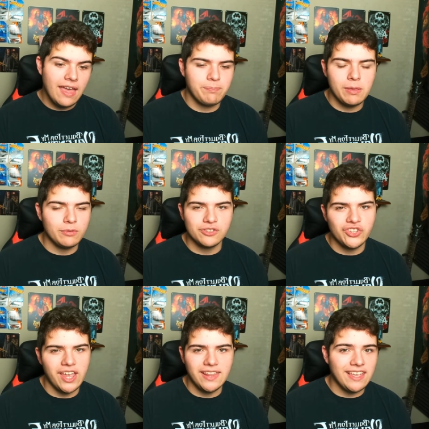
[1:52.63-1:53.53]
People are
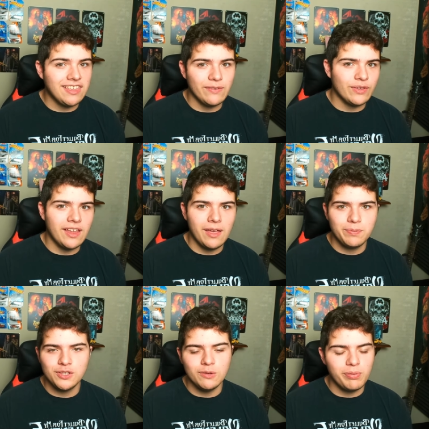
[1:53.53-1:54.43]
saying like Given Up
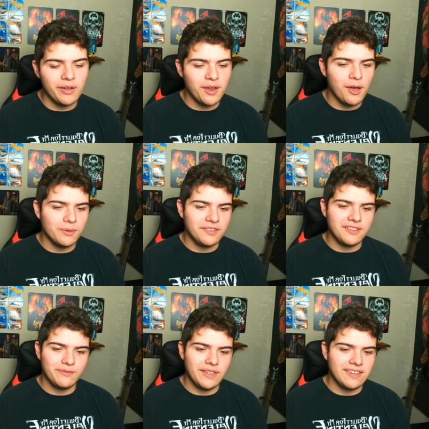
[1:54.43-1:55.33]
2.0 and
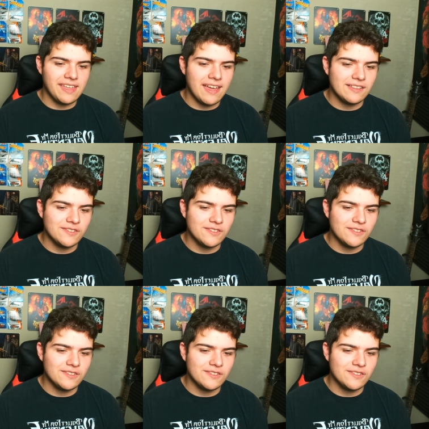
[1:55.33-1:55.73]
stuff like that.